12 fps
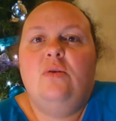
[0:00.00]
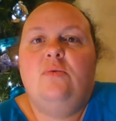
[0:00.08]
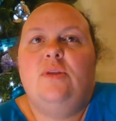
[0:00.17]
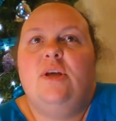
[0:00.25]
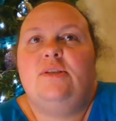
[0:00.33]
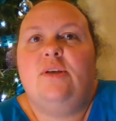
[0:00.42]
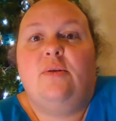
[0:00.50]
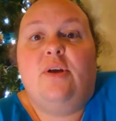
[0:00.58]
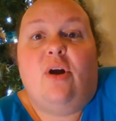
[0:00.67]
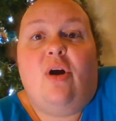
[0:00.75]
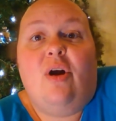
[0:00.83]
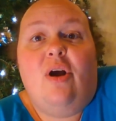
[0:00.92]
So there
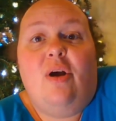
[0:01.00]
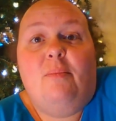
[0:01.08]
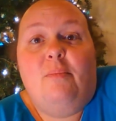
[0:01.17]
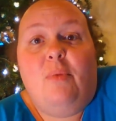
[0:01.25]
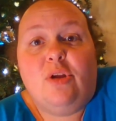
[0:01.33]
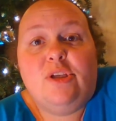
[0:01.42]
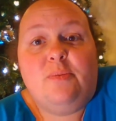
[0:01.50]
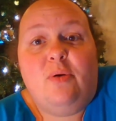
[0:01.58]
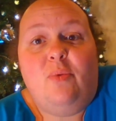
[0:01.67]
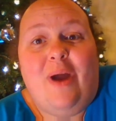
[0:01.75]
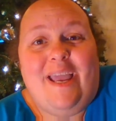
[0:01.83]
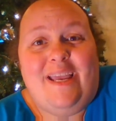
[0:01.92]
are multiple
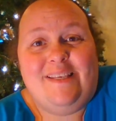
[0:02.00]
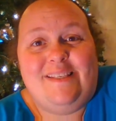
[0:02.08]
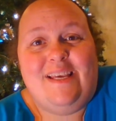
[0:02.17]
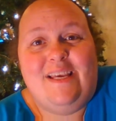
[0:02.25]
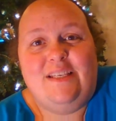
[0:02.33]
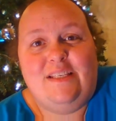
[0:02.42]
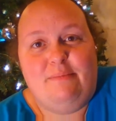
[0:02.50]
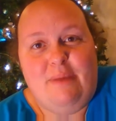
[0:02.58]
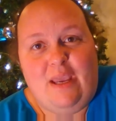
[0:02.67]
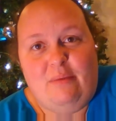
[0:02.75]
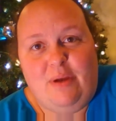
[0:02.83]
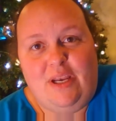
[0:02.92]
ways to
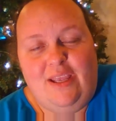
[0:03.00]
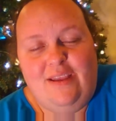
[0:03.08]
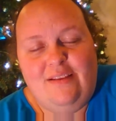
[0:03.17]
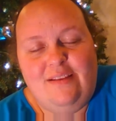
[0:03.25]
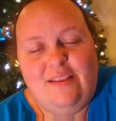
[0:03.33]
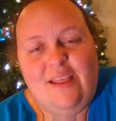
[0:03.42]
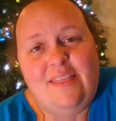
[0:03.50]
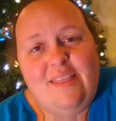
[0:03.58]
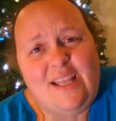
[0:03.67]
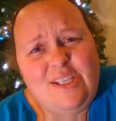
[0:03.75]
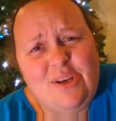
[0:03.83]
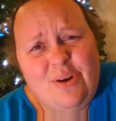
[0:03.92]
make money, and
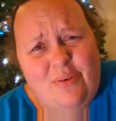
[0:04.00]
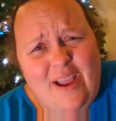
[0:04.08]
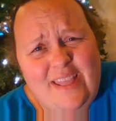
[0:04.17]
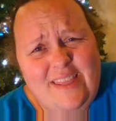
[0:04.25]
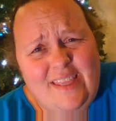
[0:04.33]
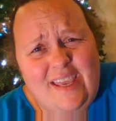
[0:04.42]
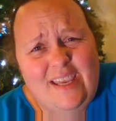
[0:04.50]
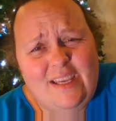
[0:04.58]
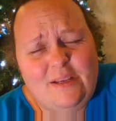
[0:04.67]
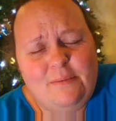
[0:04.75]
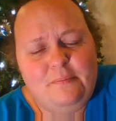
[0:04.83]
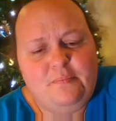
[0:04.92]
that's a great thing.
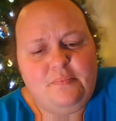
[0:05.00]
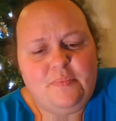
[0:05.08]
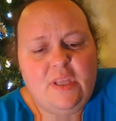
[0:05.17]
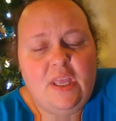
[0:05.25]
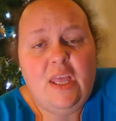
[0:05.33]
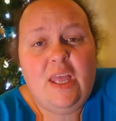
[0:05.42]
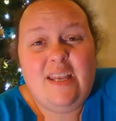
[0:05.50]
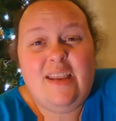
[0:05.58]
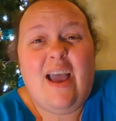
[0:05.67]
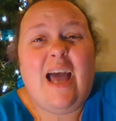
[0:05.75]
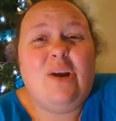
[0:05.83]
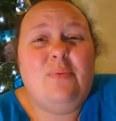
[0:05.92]
Now,
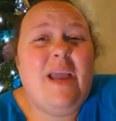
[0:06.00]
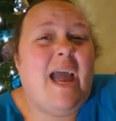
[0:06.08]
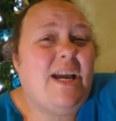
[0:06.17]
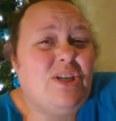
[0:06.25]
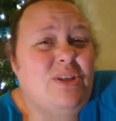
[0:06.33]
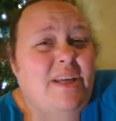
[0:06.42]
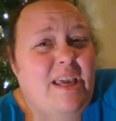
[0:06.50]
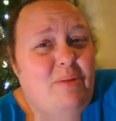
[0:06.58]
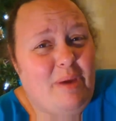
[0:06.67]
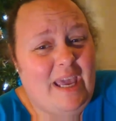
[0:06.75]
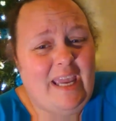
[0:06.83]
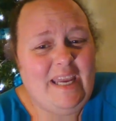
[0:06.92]
how do we actually get
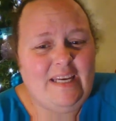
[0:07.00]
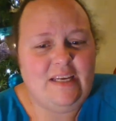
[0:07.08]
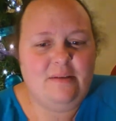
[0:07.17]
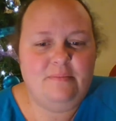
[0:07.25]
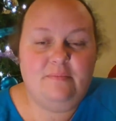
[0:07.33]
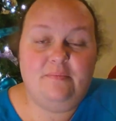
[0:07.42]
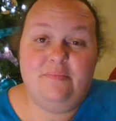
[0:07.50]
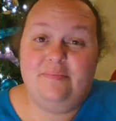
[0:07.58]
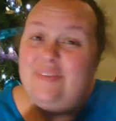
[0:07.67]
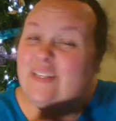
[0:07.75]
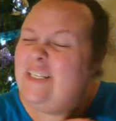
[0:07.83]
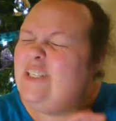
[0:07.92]
paid?
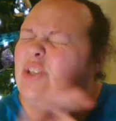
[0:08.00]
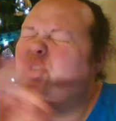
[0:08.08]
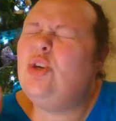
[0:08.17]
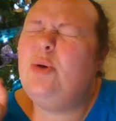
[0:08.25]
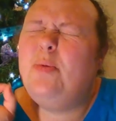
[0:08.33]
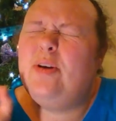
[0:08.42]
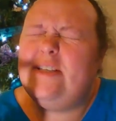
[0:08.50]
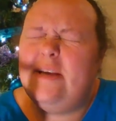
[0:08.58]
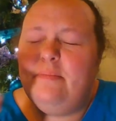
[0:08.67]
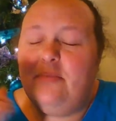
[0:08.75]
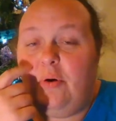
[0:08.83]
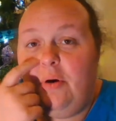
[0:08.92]
Super
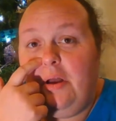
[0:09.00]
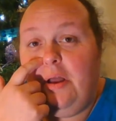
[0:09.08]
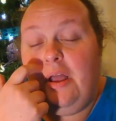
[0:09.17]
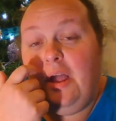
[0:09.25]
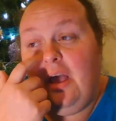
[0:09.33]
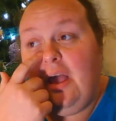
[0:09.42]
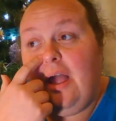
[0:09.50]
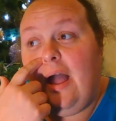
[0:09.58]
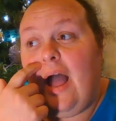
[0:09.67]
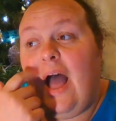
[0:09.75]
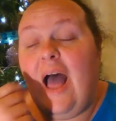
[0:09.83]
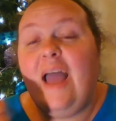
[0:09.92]
simple.
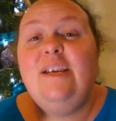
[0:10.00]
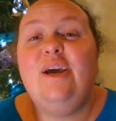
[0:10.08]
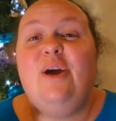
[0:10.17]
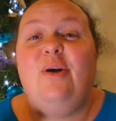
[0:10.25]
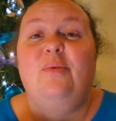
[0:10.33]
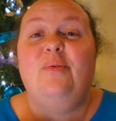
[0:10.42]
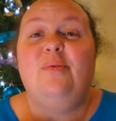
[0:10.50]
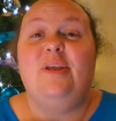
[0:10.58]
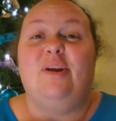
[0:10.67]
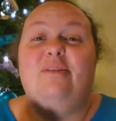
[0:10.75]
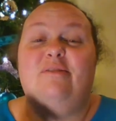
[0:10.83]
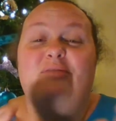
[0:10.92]
I know that on
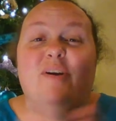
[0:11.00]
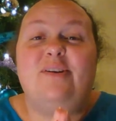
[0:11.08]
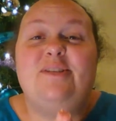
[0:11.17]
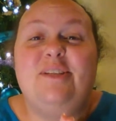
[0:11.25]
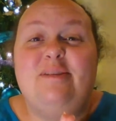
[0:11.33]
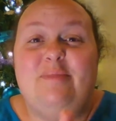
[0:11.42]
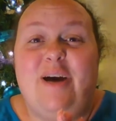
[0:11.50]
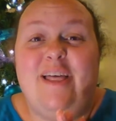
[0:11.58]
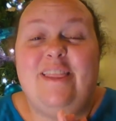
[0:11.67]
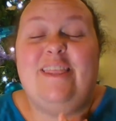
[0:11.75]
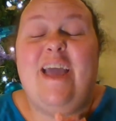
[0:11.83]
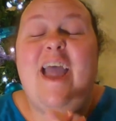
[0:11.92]
the first of the
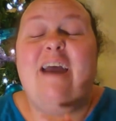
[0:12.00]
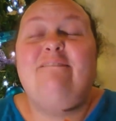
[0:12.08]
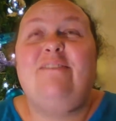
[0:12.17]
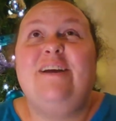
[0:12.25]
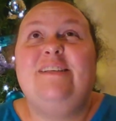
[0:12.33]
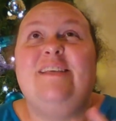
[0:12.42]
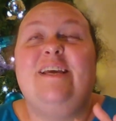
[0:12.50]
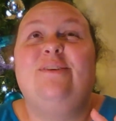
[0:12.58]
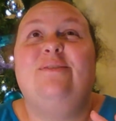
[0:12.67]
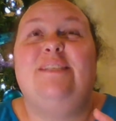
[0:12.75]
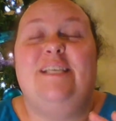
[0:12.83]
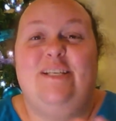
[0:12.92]
month, every single
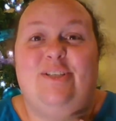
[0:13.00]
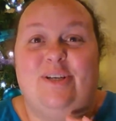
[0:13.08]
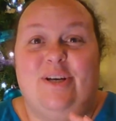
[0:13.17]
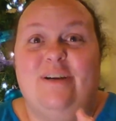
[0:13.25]
teacher